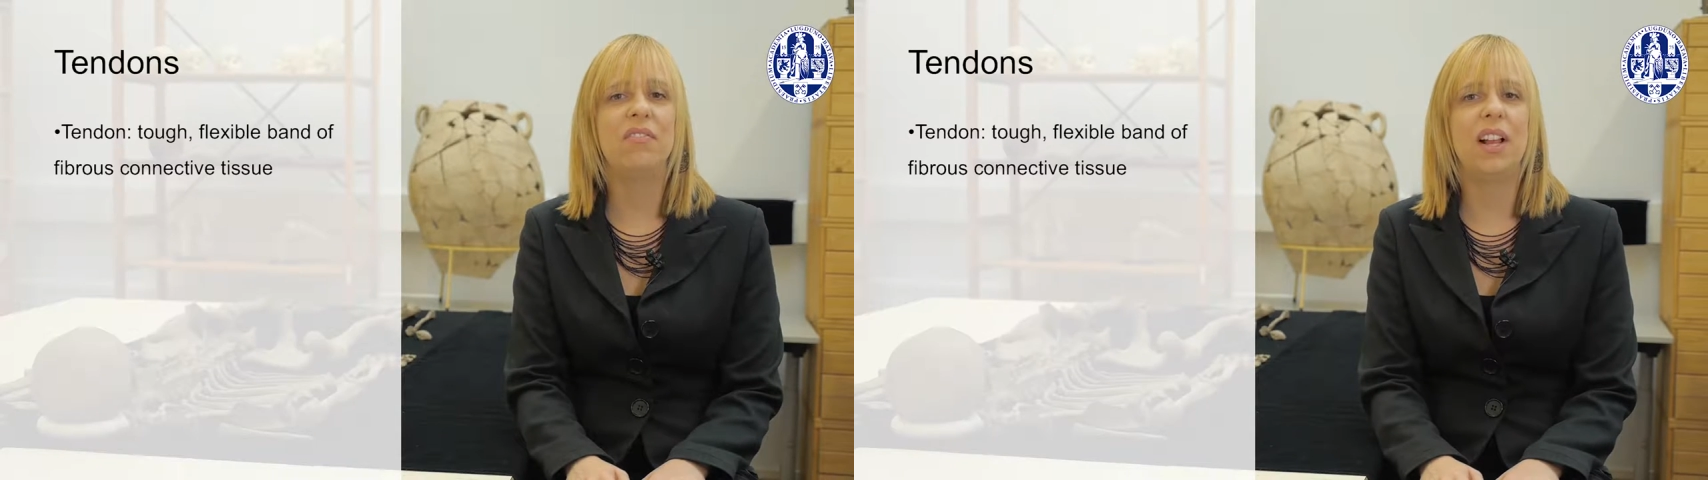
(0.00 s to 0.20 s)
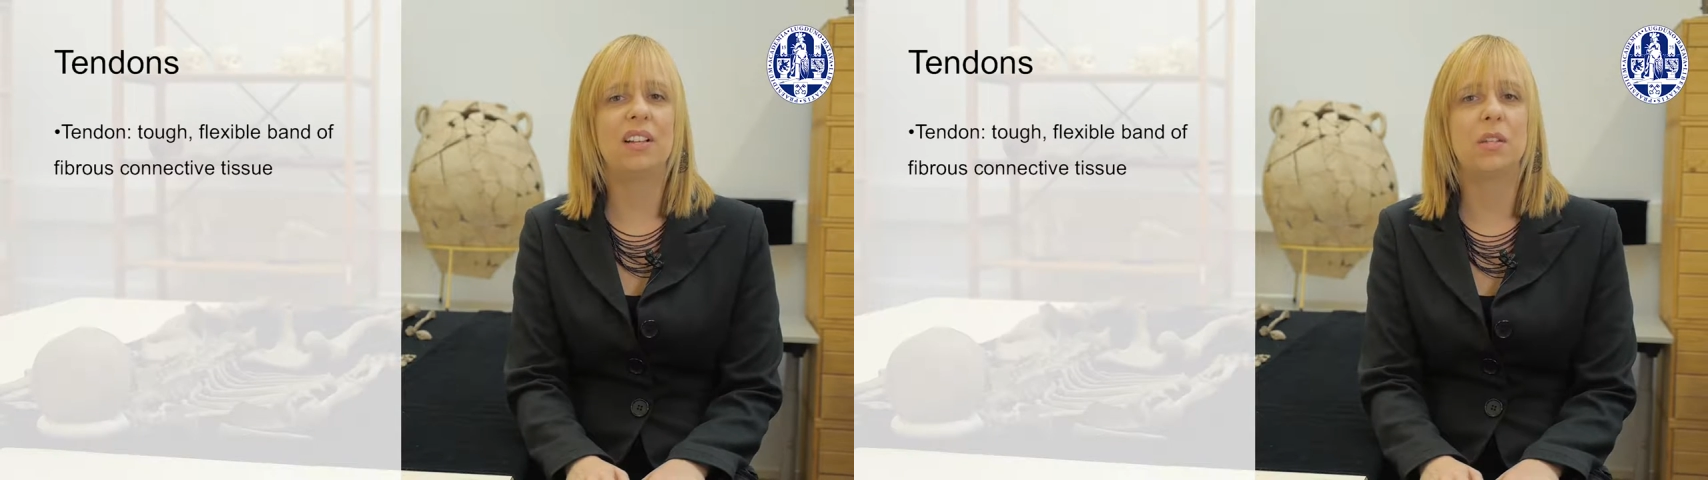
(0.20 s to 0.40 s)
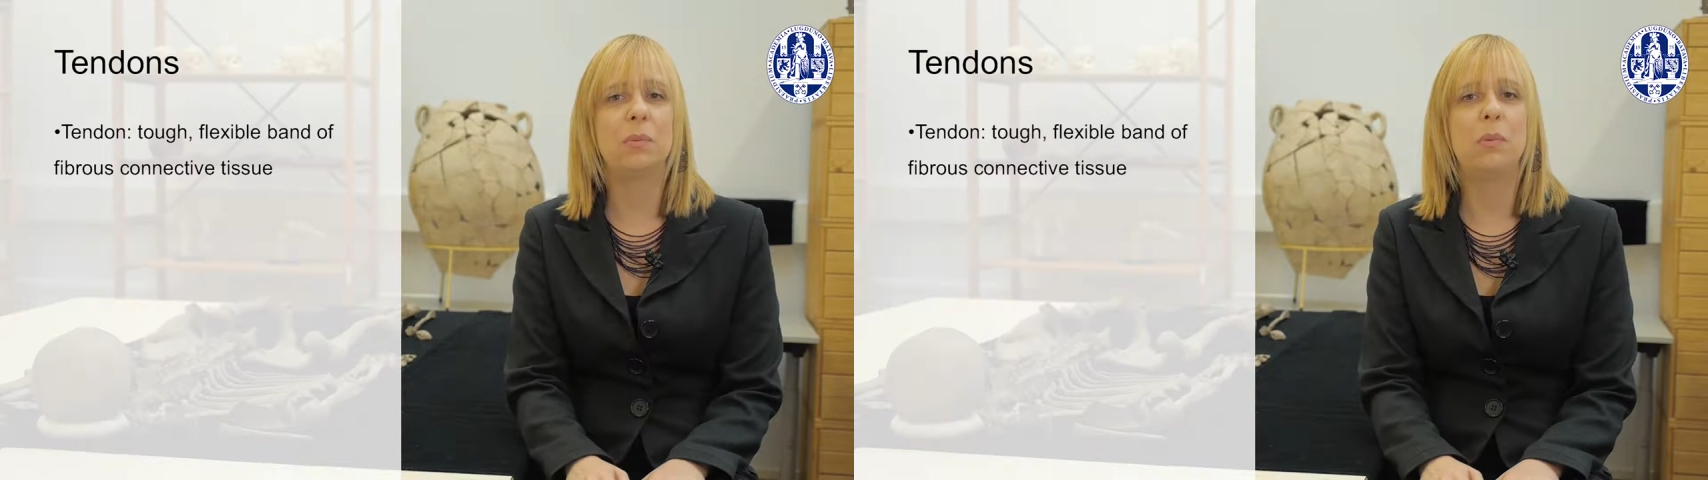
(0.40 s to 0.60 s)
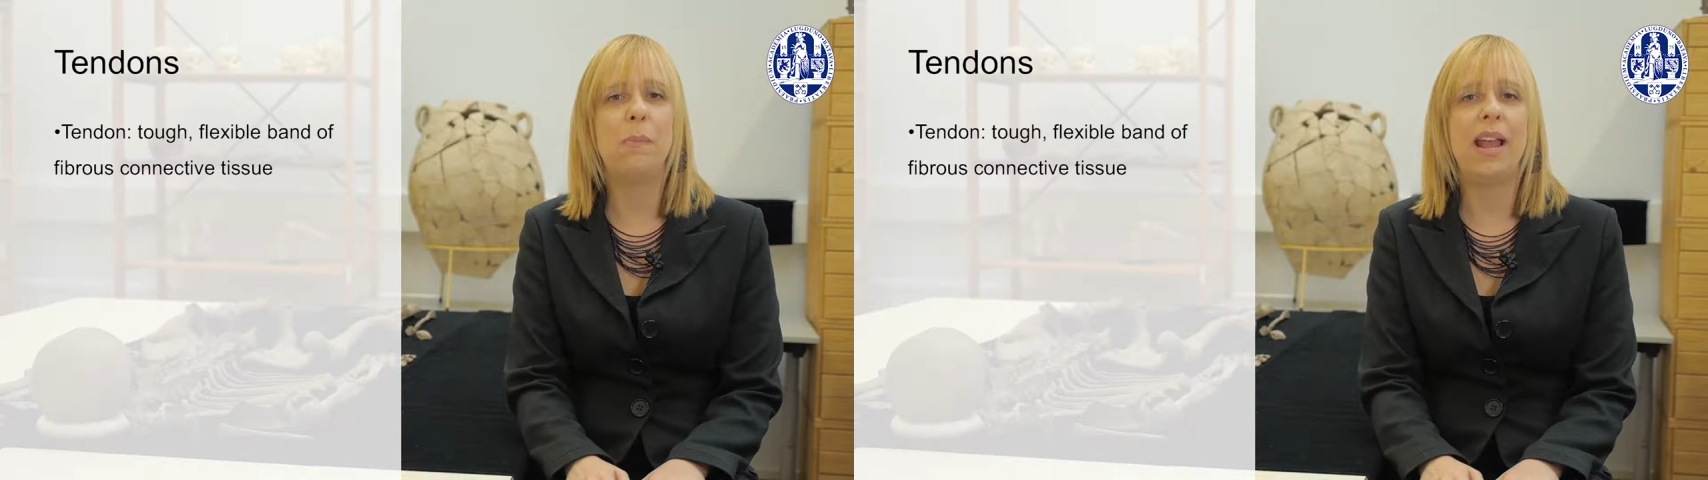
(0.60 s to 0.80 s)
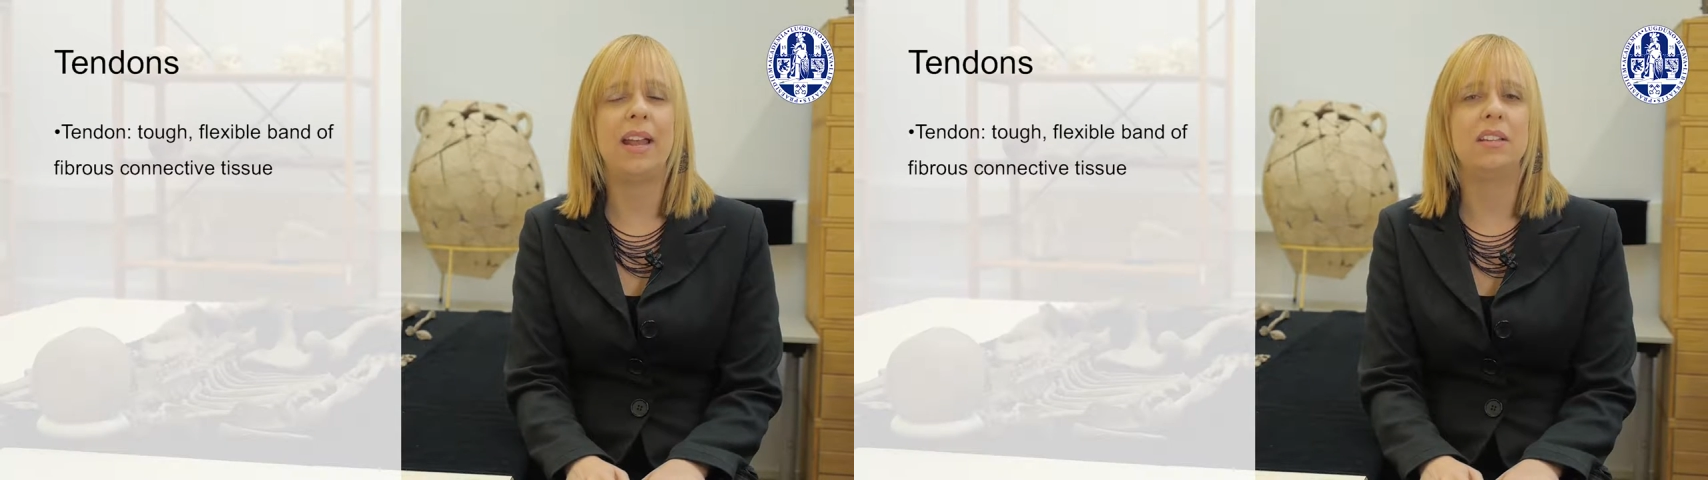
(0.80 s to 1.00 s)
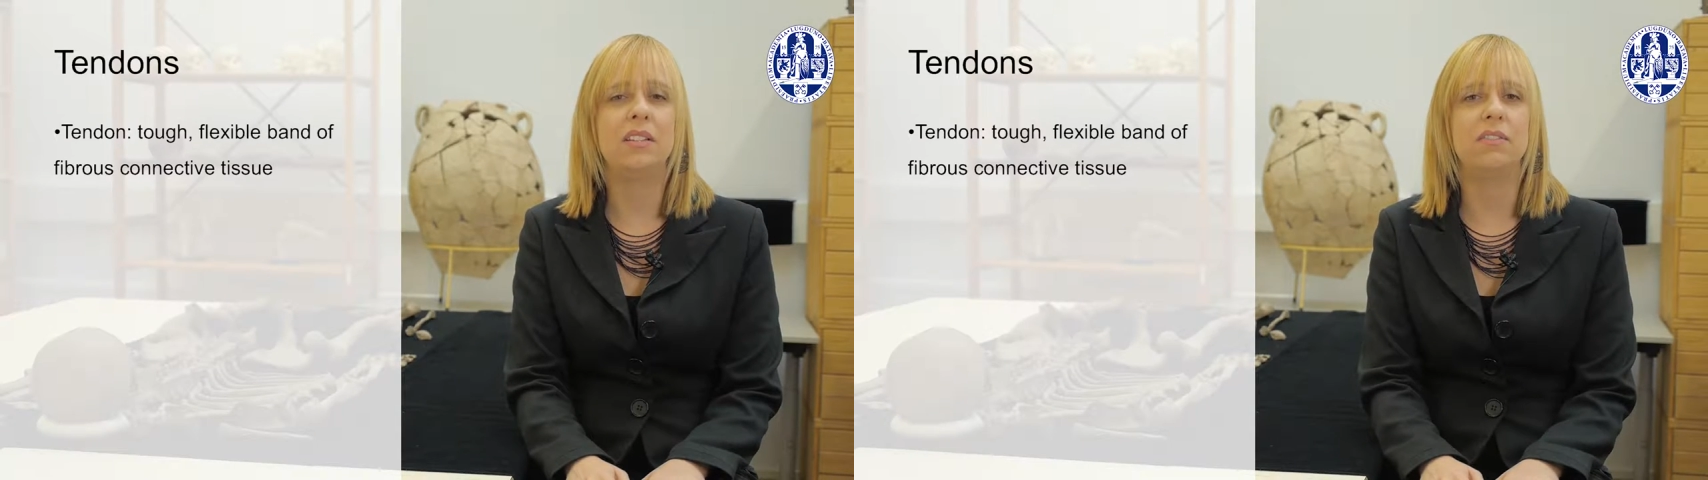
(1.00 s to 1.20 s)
flexible band